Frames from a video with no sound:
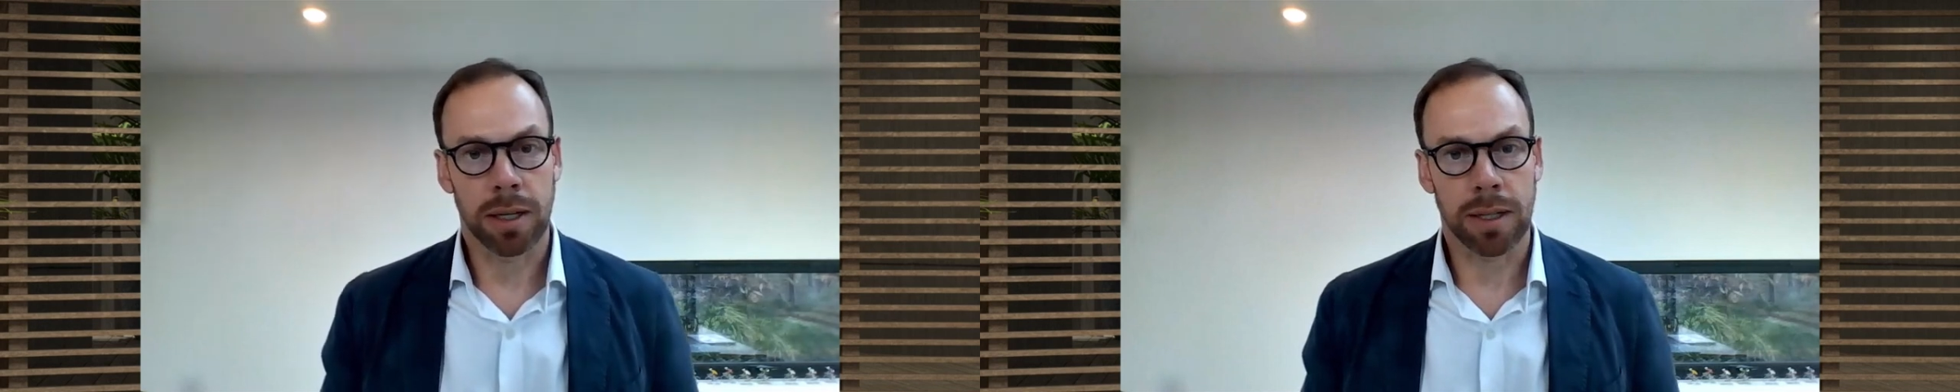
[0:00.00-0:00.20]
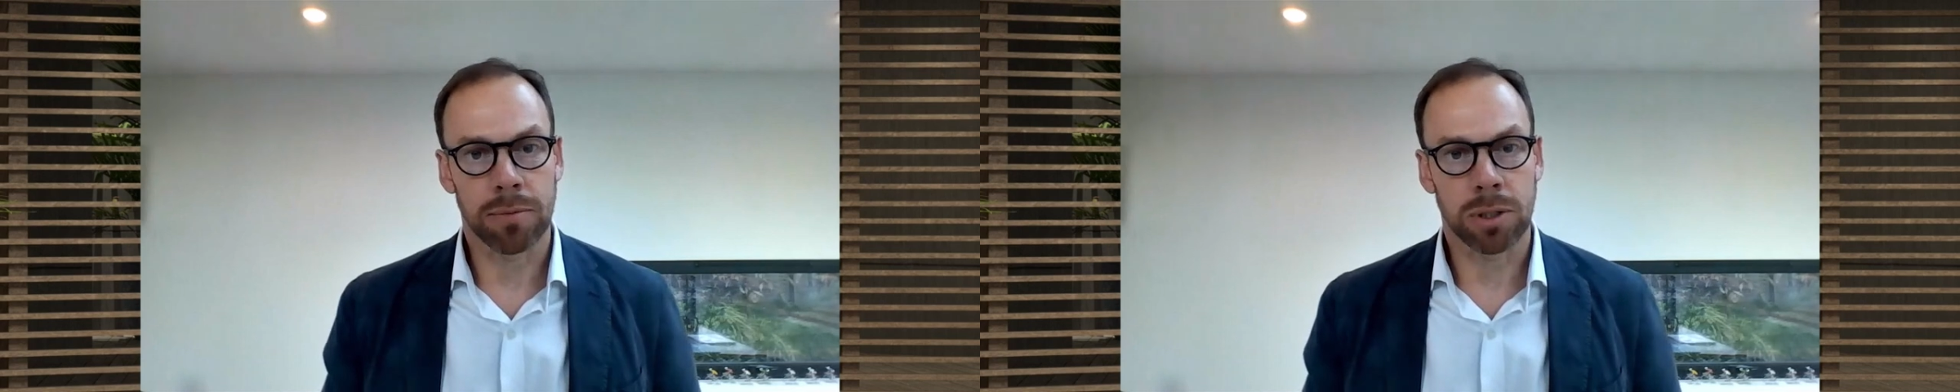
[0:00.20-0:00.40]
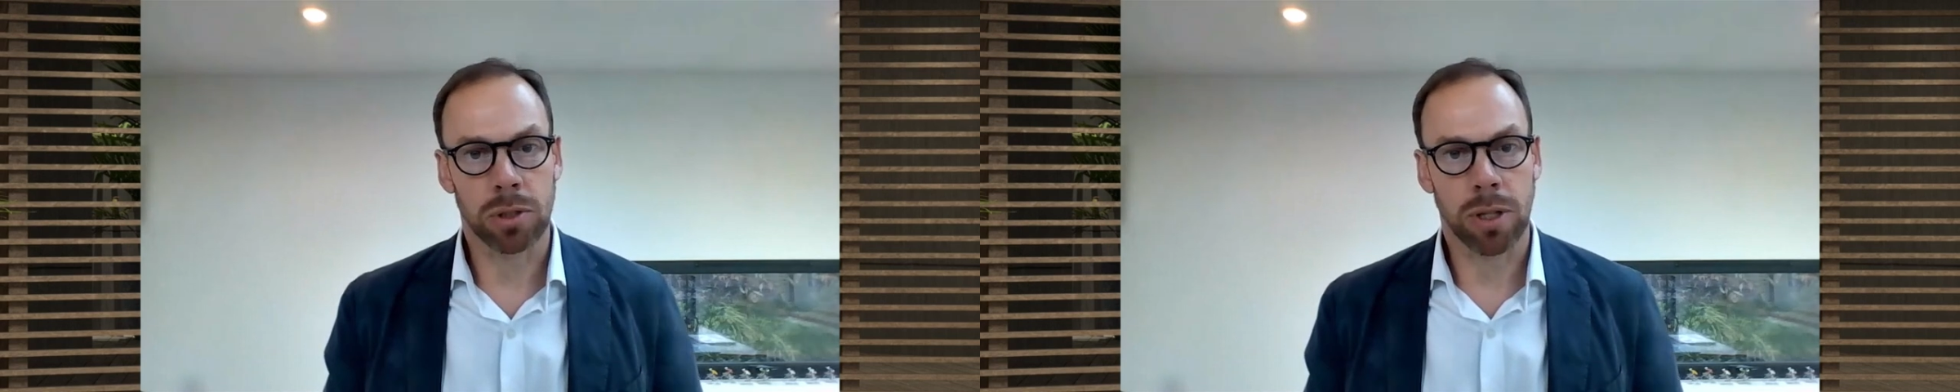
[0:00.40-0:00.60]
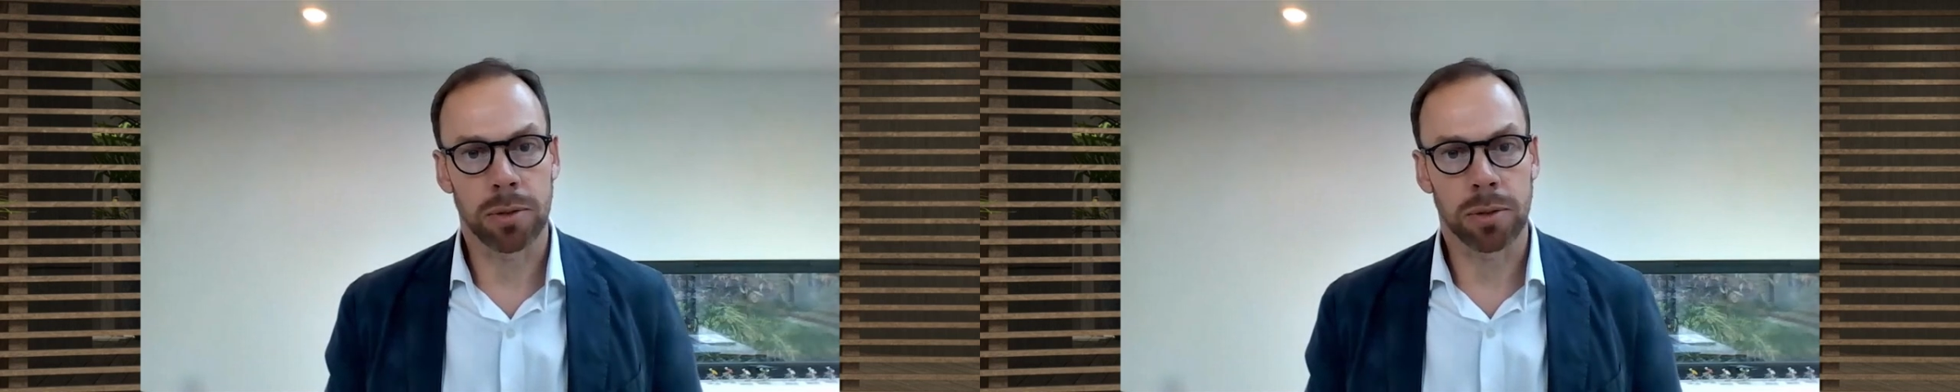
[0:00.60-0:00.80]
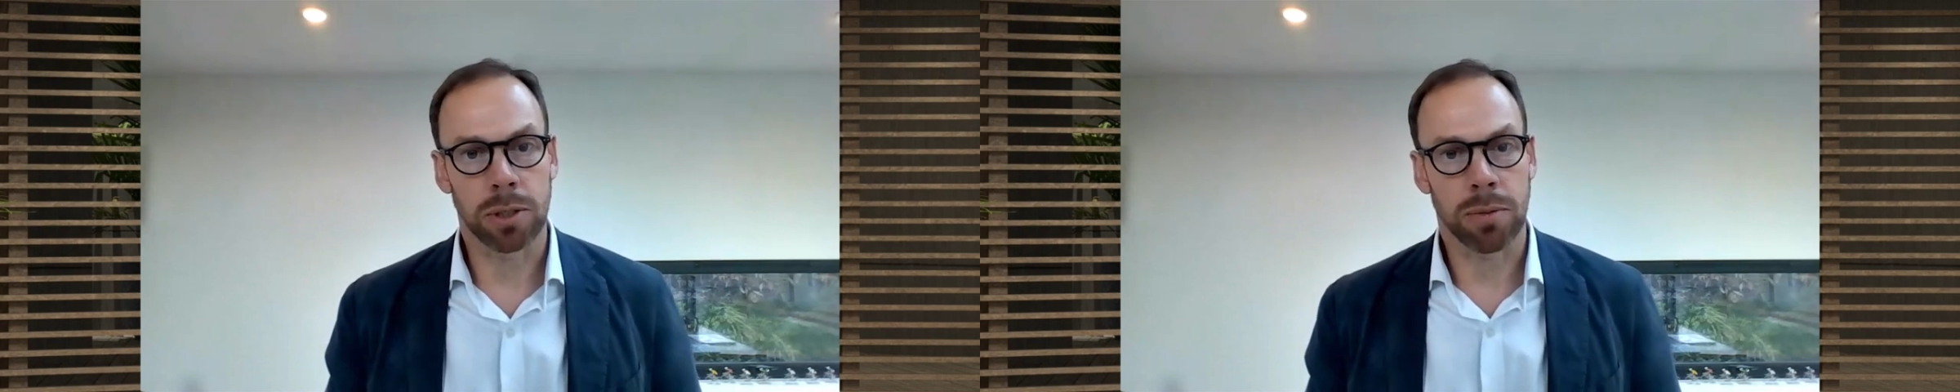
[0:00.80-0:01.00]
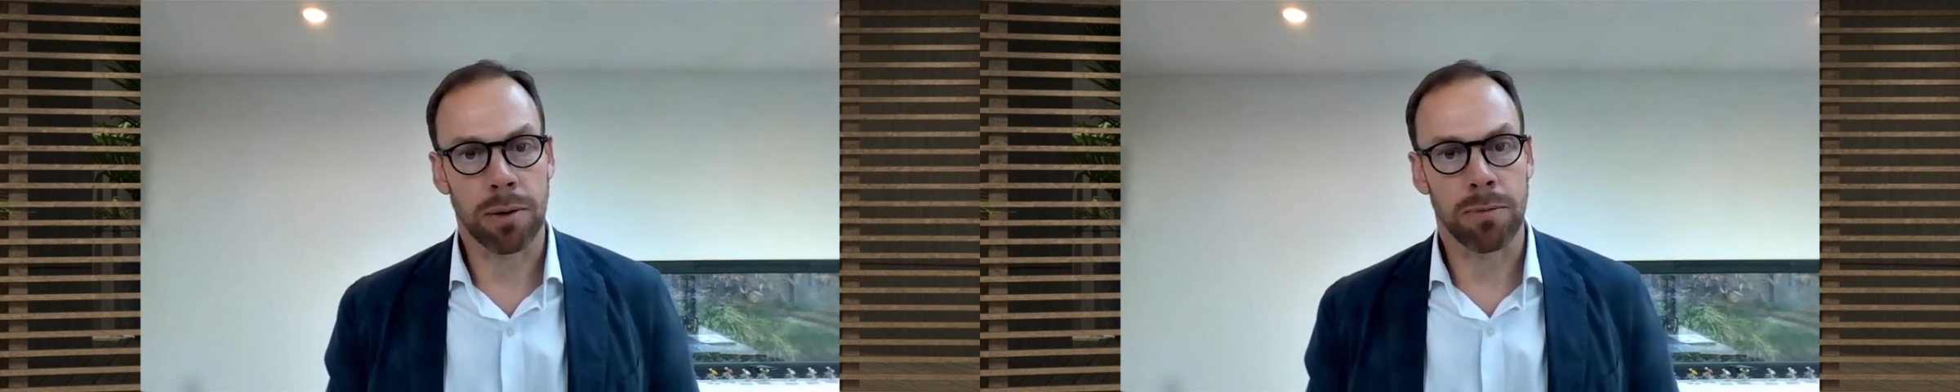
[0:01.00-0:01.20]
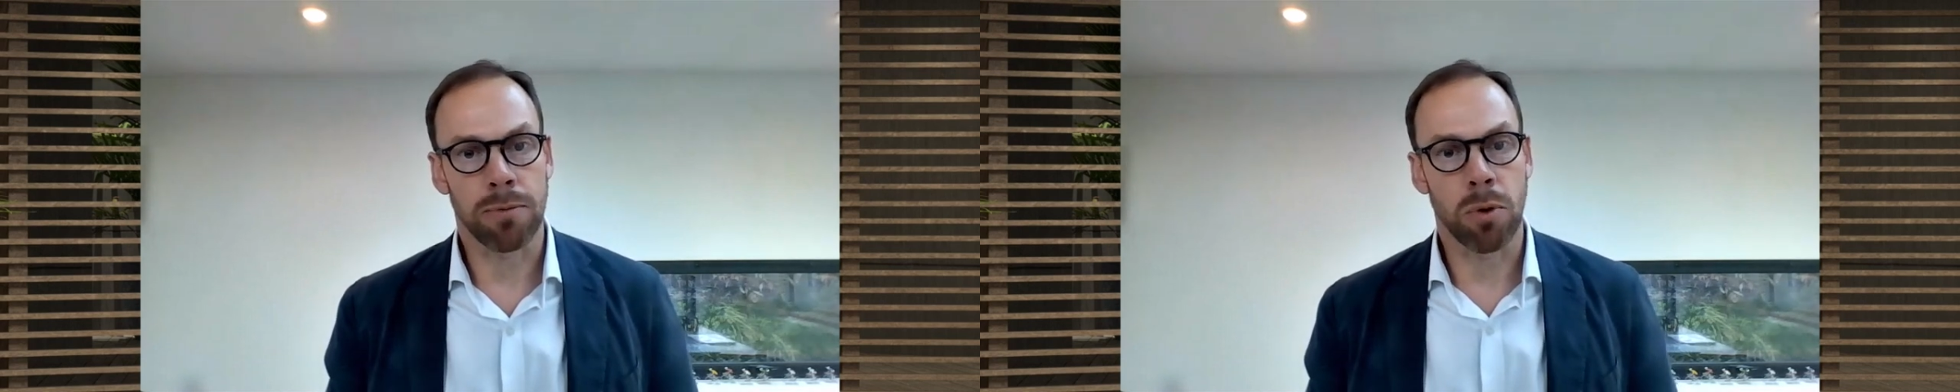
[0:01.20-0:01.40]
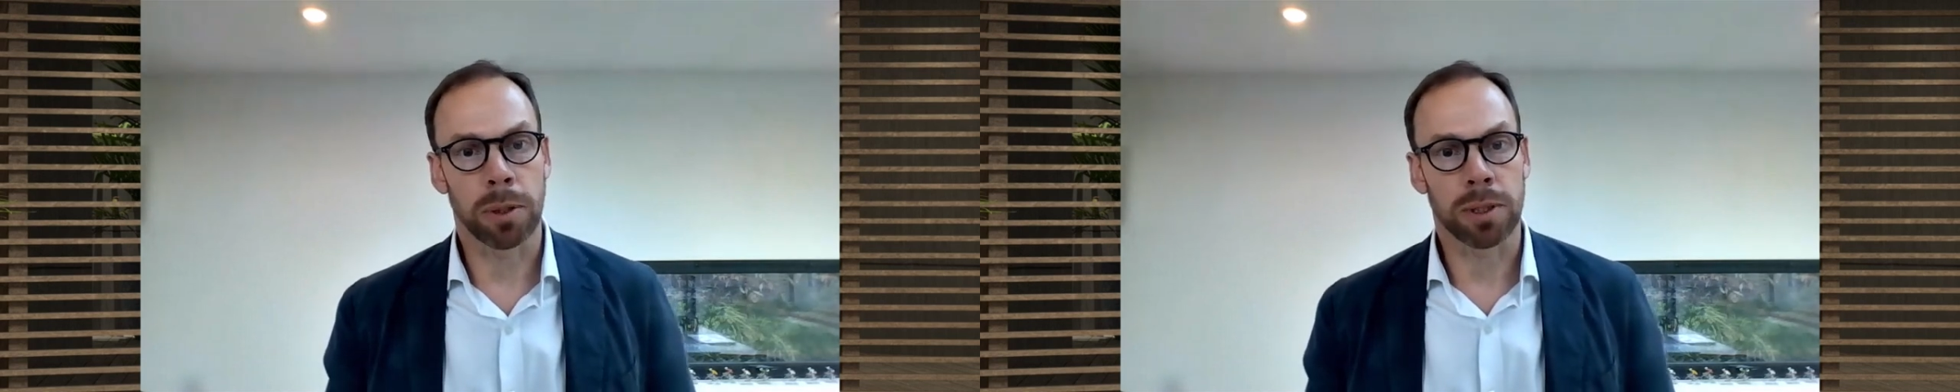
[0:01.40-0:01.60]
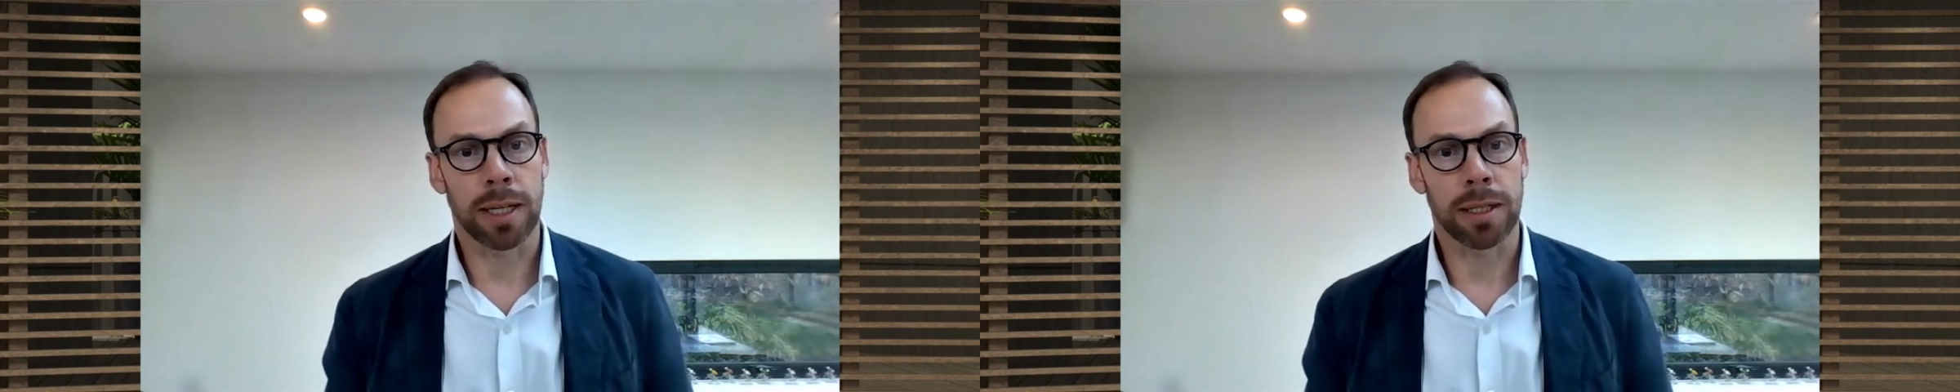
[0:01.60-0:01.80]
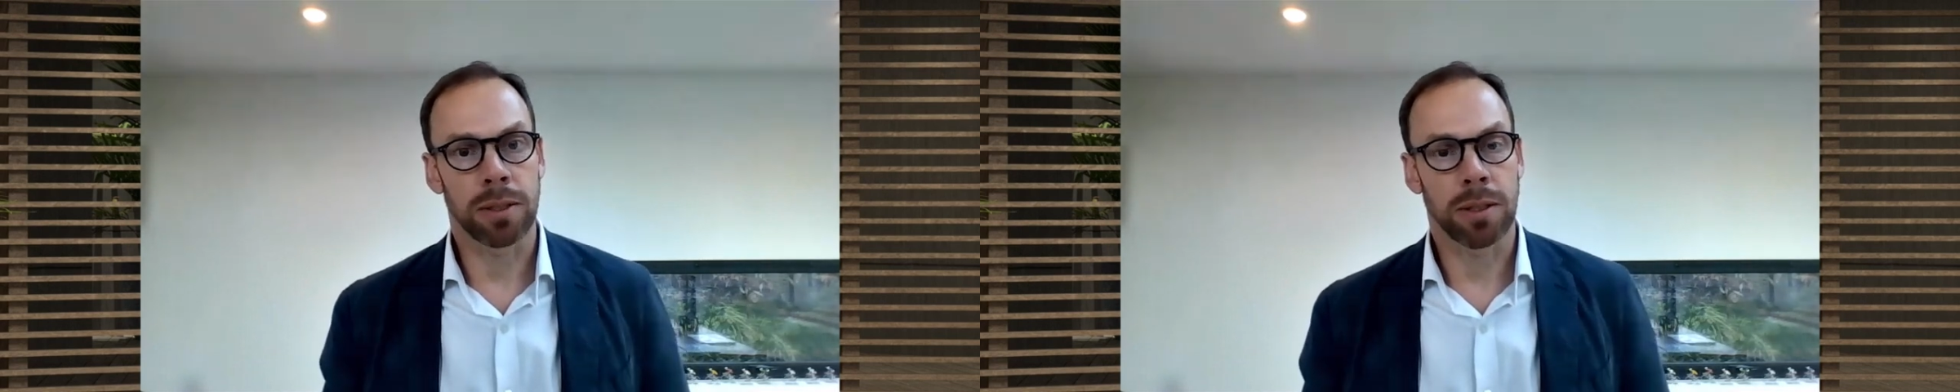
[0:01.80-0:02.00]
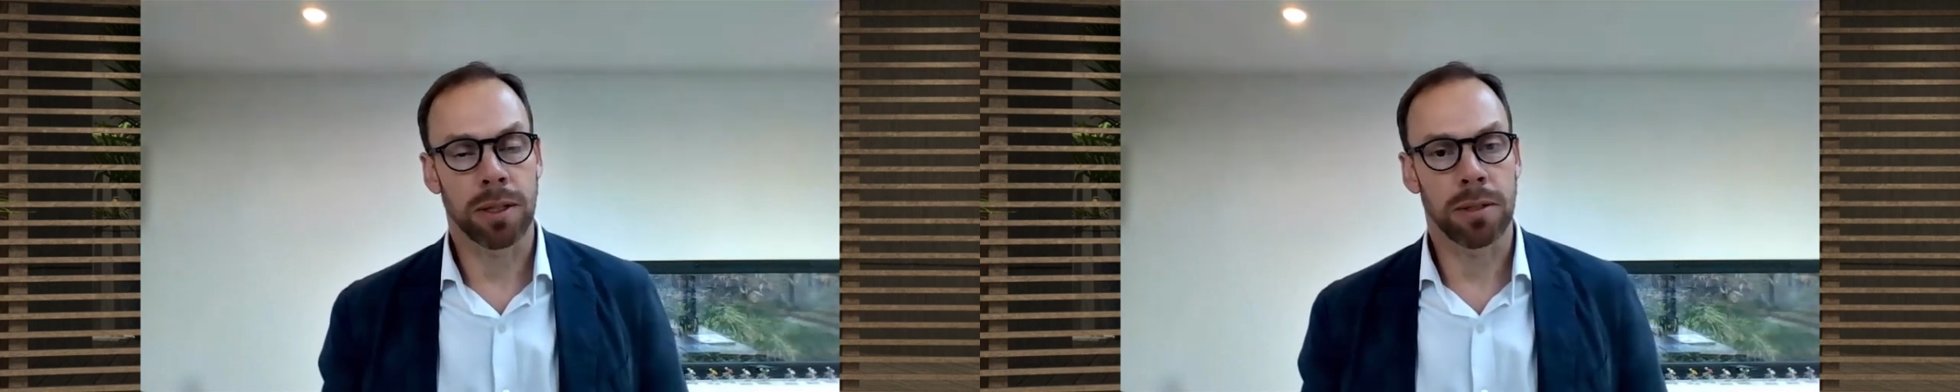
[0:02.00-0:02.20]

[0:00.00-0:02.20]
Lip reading: They've disclosed it's around 4%